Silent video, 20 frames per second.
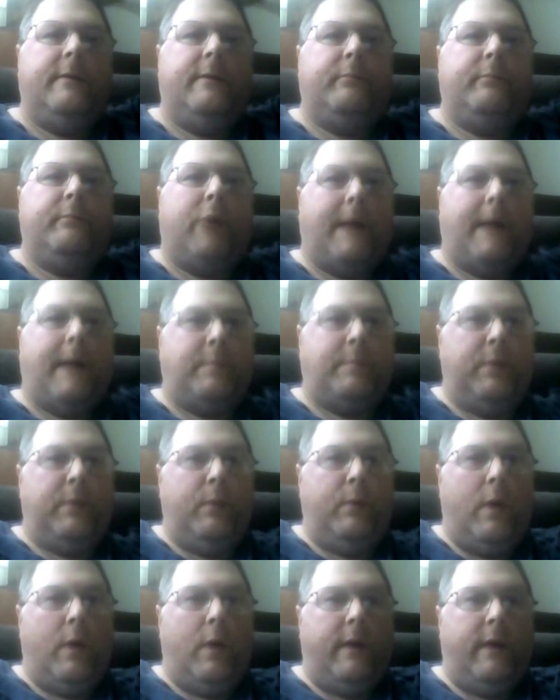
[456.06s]

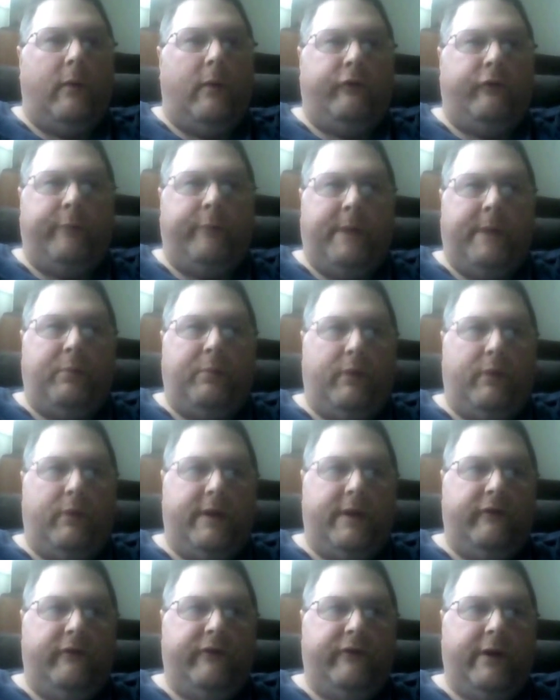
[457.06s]
probably one of those people
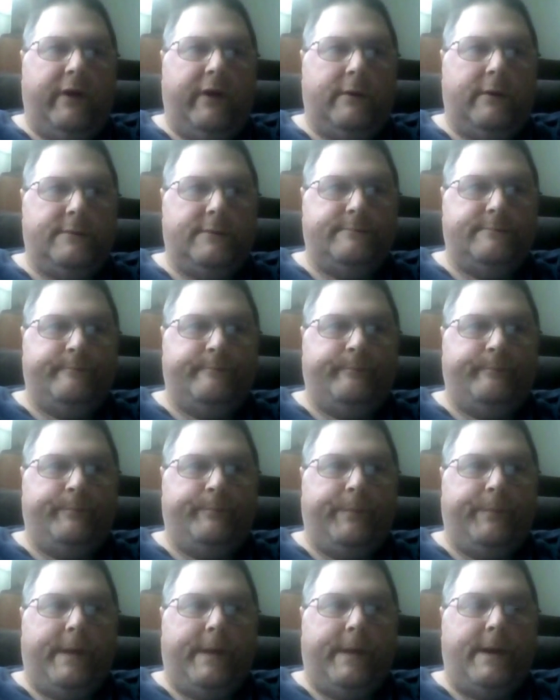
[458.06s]
in his ear.
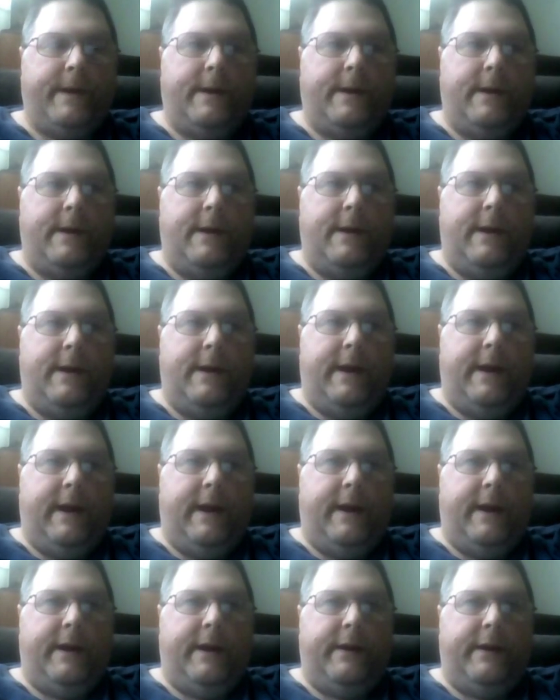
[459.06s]

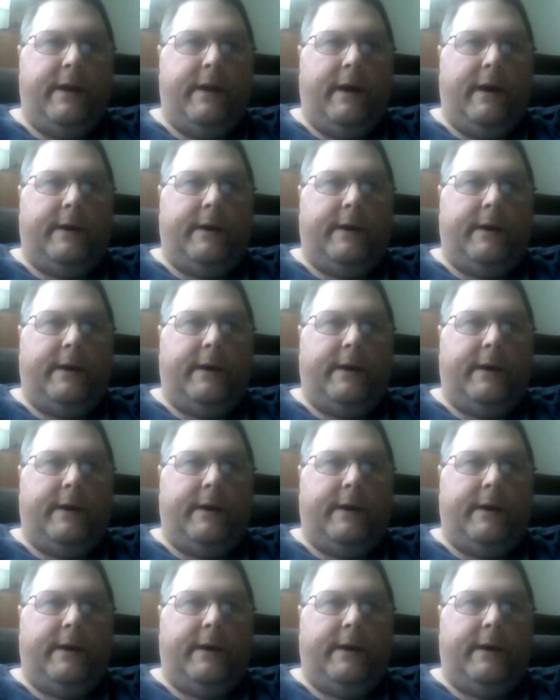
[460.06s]
And